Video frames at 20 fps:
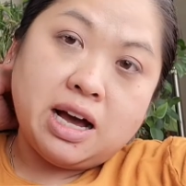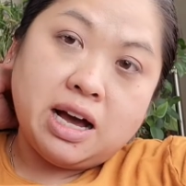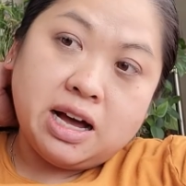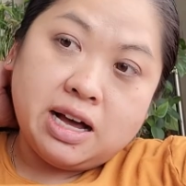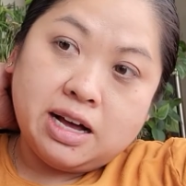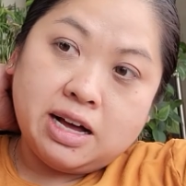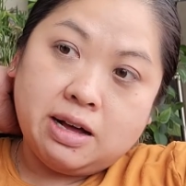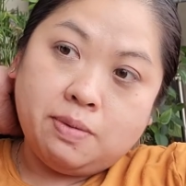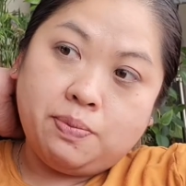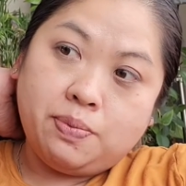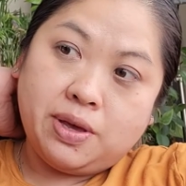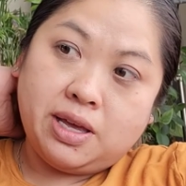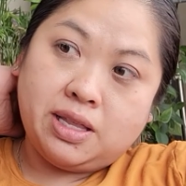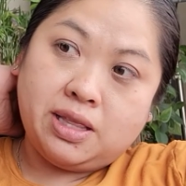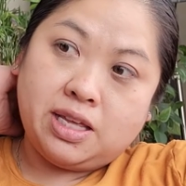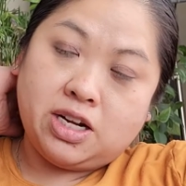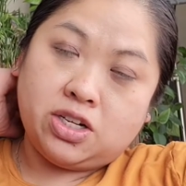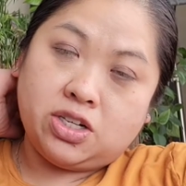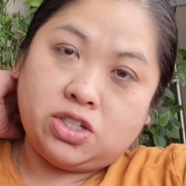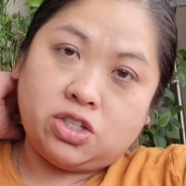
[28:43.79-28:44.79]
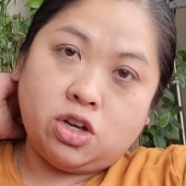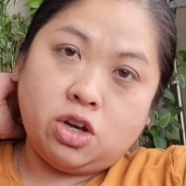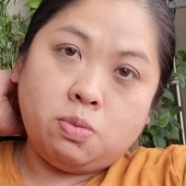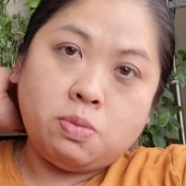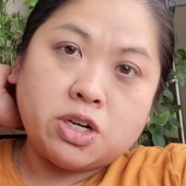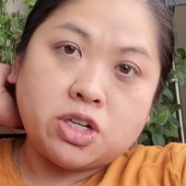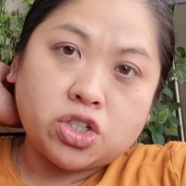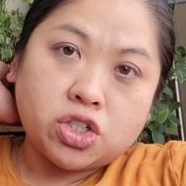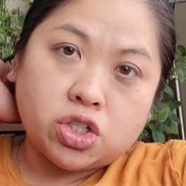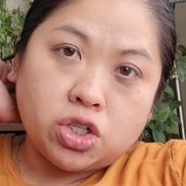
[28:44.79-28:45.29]
up and there's so
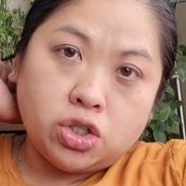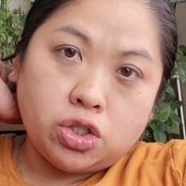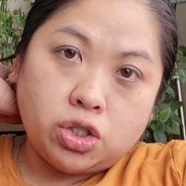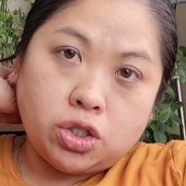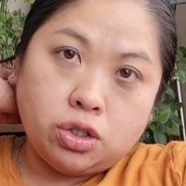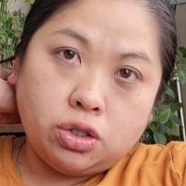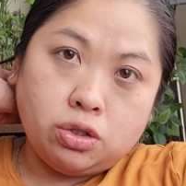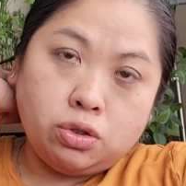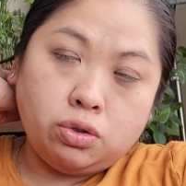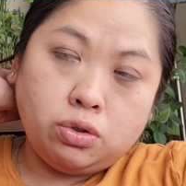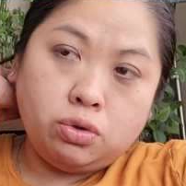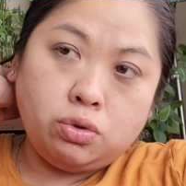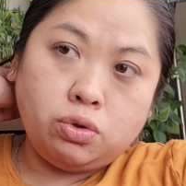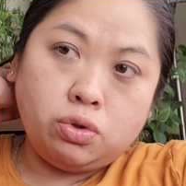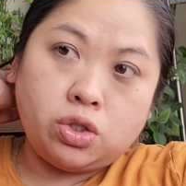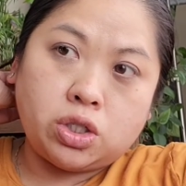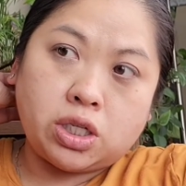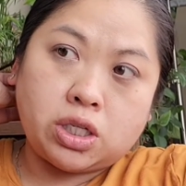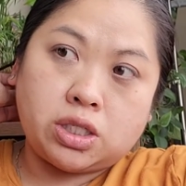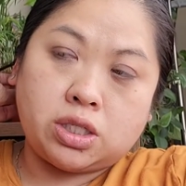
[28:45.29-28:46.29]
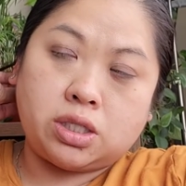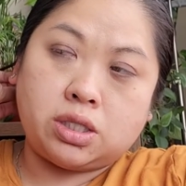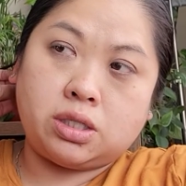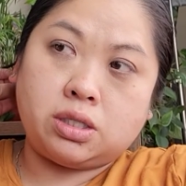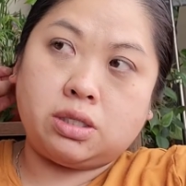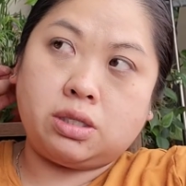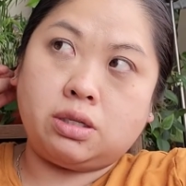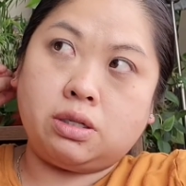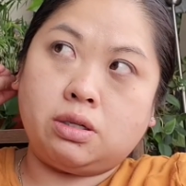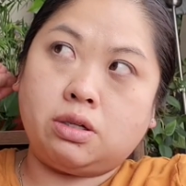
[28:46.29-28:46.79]
much to do just